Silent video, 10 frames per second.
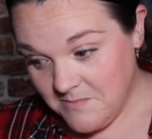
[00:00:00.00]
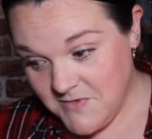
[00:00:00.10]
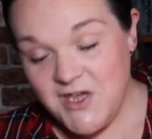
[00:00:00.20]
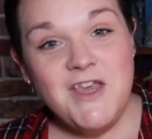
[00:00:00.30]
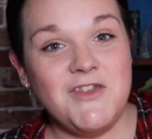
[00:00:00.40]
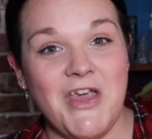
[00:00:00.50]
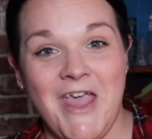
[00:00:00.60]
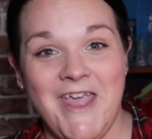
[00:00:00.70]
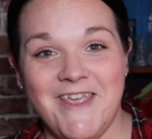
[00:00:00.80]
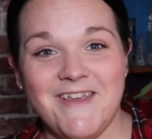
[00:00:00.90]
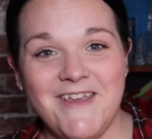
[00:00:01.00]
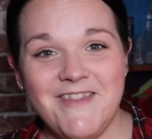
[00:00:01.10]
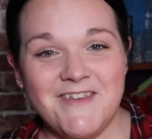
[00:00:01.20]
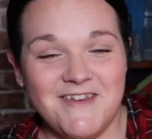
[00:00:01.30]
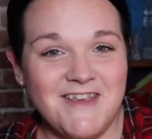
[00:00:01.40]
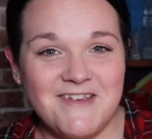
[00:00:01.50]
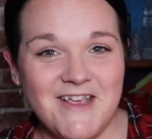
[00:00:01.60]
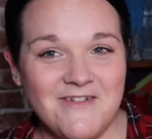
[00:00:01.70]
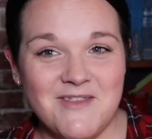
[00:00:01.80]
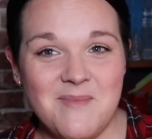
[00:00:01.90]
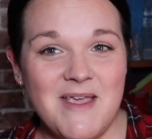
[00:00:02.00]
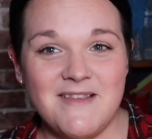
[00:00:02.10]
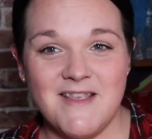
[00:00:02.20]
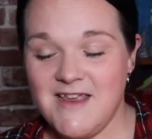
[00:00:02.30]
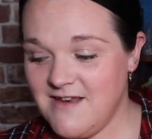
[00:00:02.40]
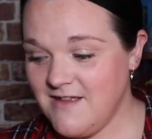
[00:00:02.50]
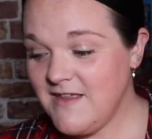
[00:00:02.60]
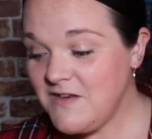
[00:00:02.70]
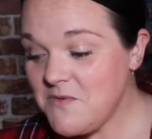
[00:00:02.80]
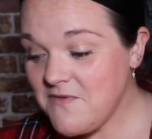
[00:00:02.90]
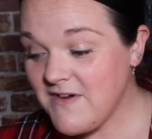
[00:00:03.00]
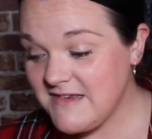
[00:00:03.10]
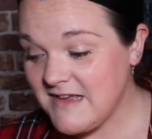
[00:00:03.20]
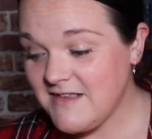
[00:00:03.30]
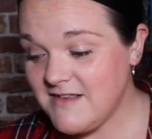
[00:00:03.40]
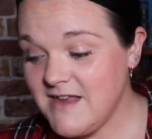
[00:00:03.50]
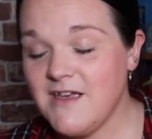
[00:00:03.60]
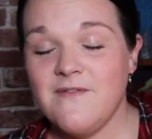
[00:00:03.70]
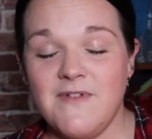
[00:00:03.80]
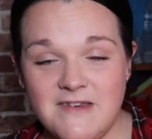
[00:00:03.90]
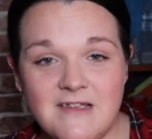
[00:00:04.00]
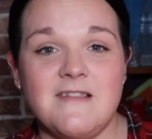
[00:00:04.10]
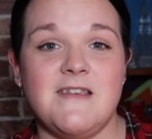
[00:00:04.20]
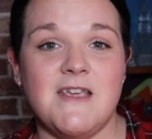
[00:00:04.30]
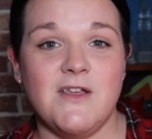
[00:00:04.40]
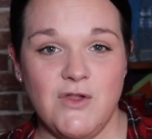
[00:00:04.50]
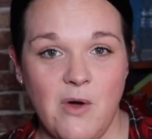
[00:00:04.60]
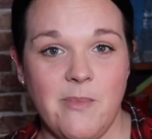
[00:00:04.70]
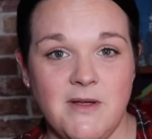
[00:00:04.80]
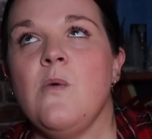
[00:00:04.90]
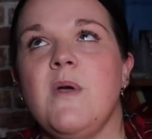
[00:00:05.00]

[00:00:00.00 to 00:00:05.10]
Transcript: Cheat sheet. The detail's amazing. They do a fantastic, fantastic job.